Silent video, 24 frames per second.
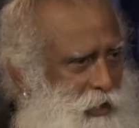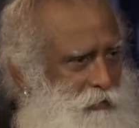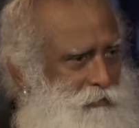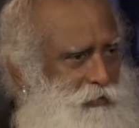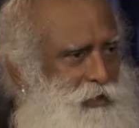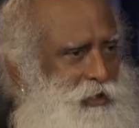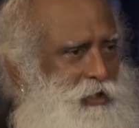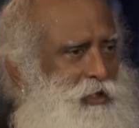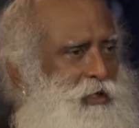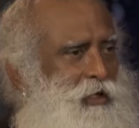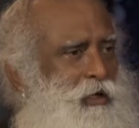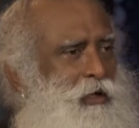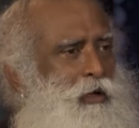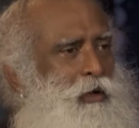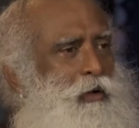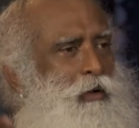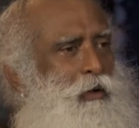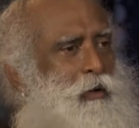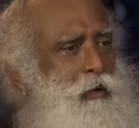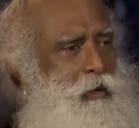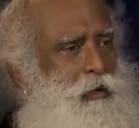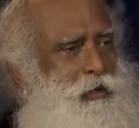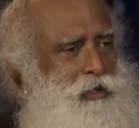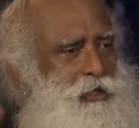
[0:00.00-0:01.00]
heavy.
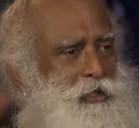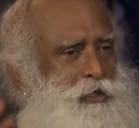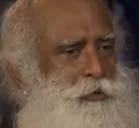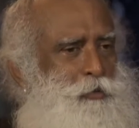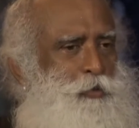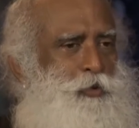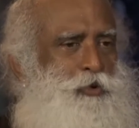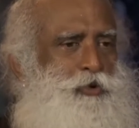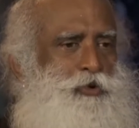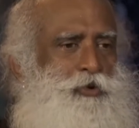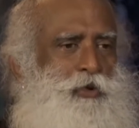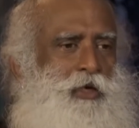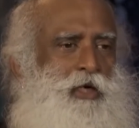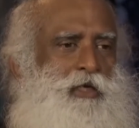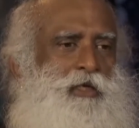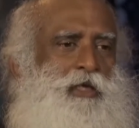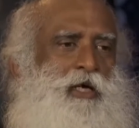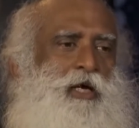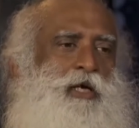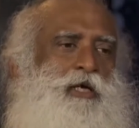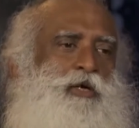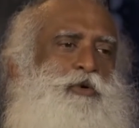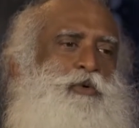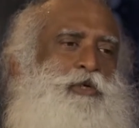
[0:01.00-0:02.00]
All this put
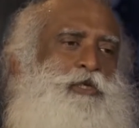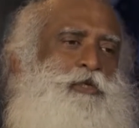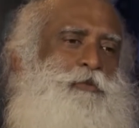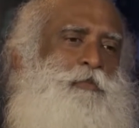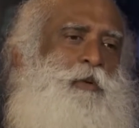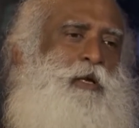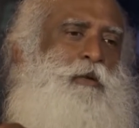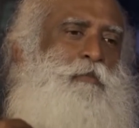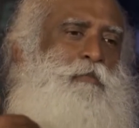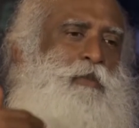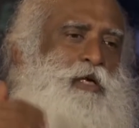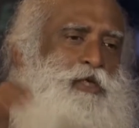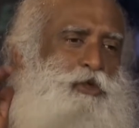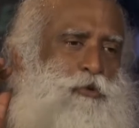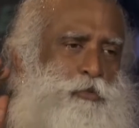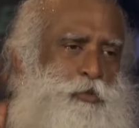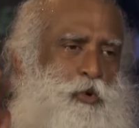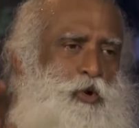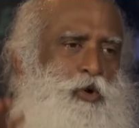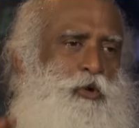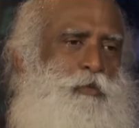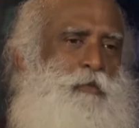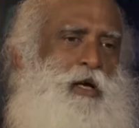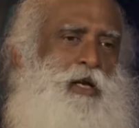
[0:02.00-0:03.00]
together, you will spend much
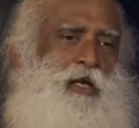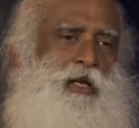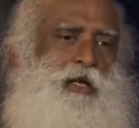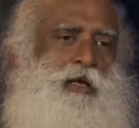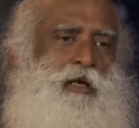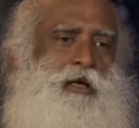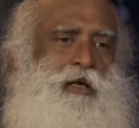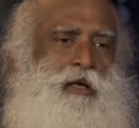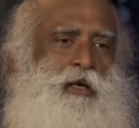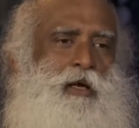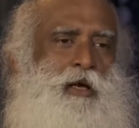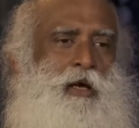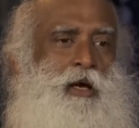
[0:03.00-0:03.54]
more money,